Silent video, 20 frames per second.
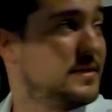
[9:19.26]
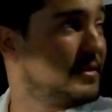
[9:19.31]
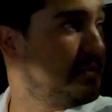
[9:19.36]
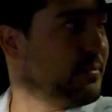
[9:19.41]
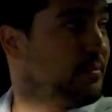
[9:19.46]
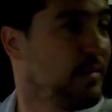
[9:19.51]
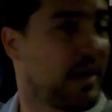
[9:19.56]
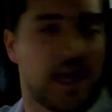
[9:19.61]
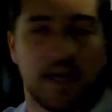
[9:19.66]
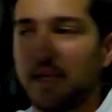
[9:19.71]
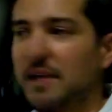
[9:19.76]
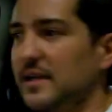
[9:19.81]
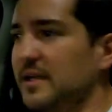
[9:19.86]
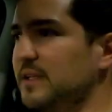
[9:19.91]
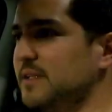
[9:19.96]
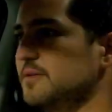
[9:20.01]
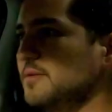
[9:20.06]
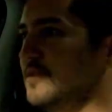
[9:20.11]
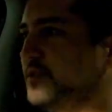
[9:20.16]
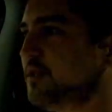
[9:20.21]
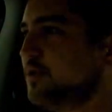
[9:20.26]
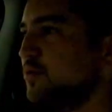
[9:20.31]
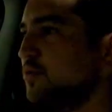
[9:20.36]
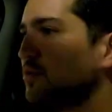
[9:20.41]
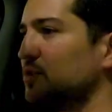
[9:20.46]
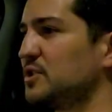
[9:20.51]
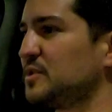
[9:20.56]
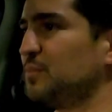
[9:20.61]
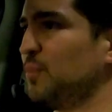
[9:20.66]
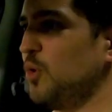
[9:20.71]
making little
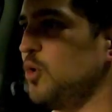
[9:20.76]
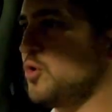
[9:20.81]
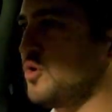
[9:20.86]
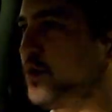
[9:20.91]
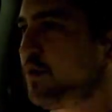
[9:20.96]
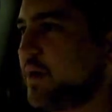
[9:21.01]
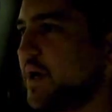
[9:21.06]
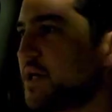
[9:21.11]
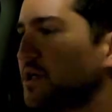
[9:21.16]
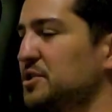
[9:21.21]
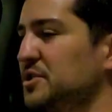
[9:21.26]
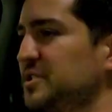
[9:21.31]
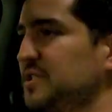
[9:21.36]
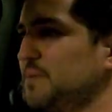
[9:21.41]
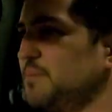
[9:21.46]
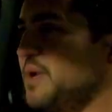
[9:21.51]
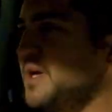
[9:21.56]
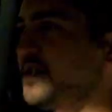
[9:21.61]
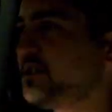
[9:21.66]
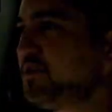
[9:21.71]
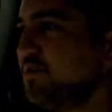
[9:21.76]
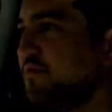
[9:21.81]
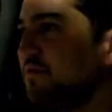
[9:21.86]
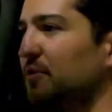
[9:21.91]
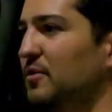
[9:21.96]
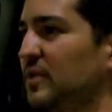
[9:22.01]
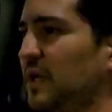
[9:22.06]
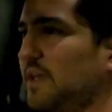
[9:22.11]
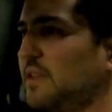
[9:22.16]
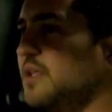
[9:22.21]
small corrections. It makes you
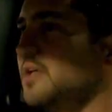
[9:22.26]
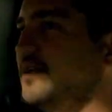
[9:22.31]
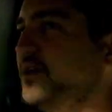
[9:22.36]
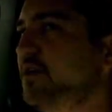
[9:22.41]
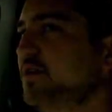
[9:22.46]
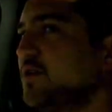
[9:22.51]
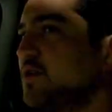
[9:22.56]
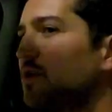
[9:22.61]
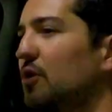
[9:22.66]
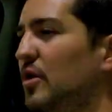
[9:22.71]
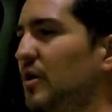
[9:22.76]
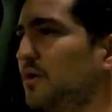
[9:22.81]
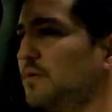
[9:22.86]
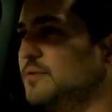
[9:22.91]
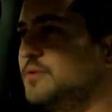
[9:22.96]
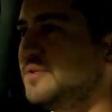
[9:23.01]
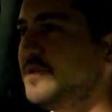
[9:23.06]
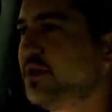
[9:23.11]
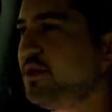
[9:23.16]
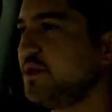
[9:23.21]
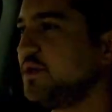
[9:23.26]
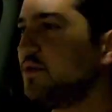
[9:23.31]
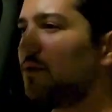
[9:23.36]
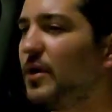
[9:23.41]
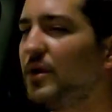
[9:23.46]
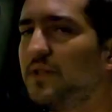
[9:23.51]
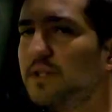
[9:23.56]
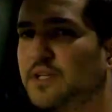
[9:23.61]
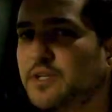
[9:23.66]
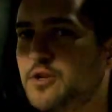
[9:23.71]
feel like that you're
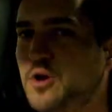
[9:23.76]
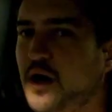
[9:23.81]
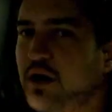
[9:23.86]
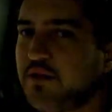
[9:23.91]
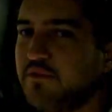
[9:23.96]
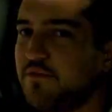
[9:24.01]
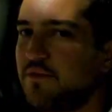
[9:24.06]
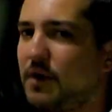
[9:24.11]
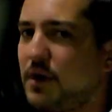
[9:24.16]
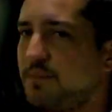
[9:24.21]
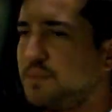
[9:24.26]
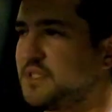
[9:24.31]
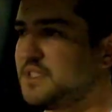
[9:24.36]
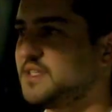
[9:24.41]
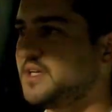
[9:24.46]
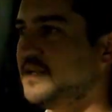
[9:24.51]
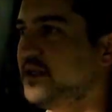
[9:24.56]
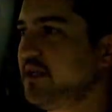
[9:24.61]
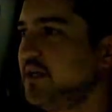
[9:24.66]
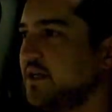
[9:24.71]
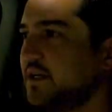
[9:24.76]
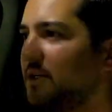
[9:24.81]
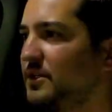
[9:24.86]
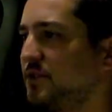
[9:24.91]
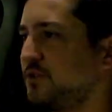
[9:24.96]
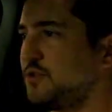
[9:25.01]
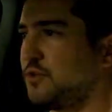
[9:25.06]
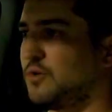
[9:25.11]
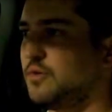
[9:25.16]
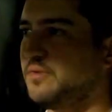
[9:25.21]
only 95% in
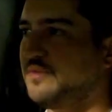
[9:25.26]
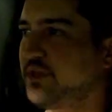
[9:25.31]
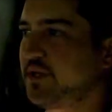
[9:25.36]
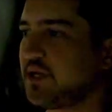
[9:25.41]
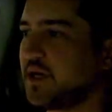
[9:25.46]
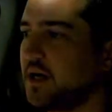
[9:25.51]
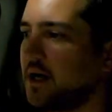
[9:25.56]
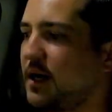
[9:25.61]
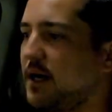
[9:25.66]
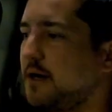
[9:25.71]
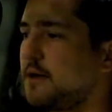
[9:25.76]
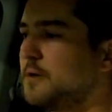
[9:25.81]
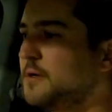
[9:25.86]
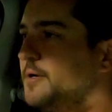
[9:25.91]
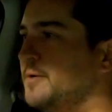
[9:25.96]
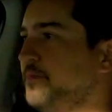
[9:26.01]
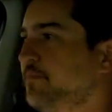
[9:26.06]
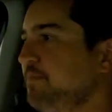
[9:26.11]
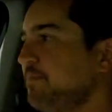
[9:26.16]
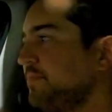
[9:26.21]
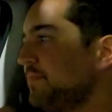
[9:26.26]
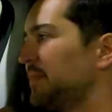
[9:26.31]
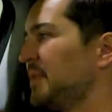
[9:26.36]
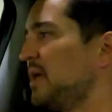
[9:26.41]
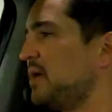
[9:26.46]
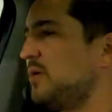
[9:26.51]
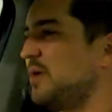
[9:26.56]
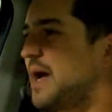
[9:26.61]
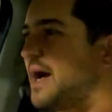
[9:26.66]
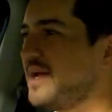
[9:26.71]
control of the car.
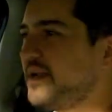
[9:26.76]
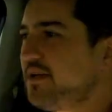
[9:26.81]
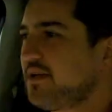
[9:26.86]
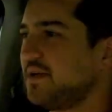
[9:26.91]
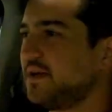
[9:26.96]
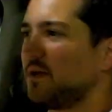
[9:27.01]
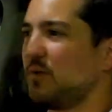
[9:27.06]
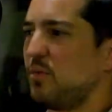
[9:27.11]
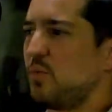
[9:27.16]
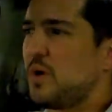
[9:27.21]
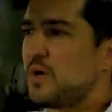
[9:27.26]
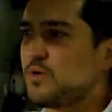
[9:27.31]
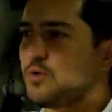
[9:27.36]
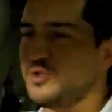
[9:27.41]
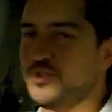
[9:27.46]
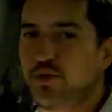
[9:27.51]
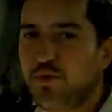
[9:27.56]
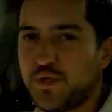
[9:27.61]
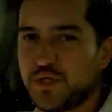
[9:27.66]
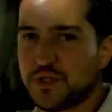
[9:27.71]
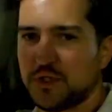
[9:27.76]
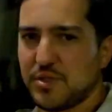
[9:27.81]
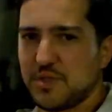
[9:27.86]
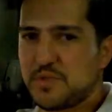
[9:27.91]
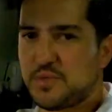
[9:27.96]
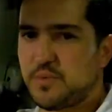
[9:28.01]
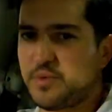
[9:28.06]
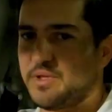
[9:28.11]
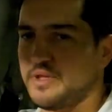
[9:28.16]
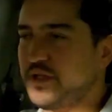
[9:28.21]
I had one or two
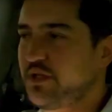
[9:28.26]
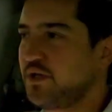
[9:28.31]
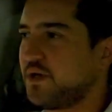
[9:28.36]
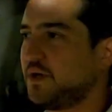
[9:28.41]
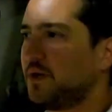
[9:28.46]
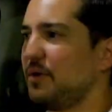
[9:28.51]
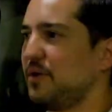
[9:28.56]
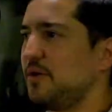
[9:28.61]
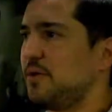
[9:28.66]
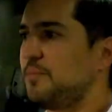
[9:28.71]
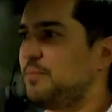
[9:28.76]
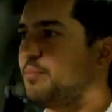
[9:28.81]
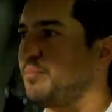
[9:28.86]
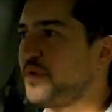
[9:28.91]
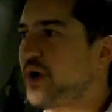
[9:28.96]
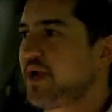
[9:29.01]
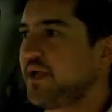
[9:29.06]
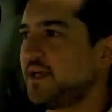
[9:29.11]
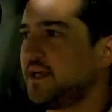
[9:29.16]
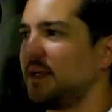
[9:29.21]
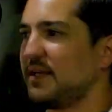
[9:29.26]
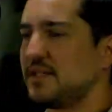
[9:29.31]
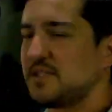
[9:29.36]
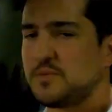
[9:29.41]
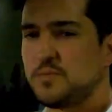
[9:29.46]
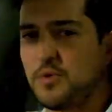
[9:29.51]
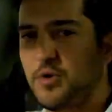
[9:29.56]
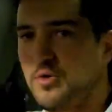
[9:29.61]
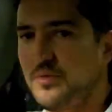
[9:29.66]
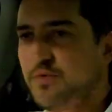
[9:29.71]
issues with the braking
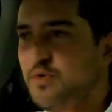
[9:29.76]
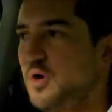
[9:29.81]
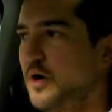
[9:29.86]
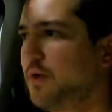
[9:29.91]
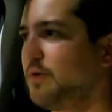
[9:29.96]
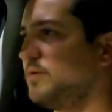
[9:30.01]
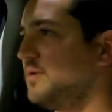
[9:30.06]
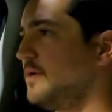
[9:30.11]
as well, not